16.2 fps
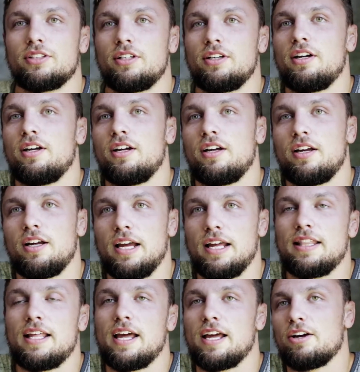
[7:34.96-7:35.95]
these
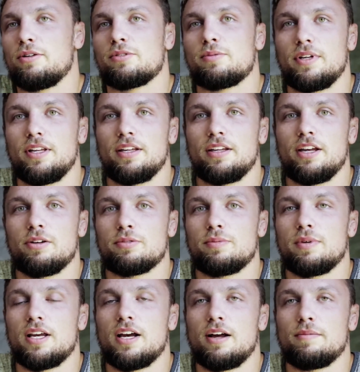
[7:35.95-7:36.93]
fighters, not only with
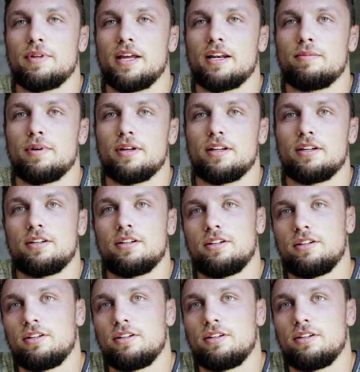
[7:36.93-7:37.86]
physical conditioning,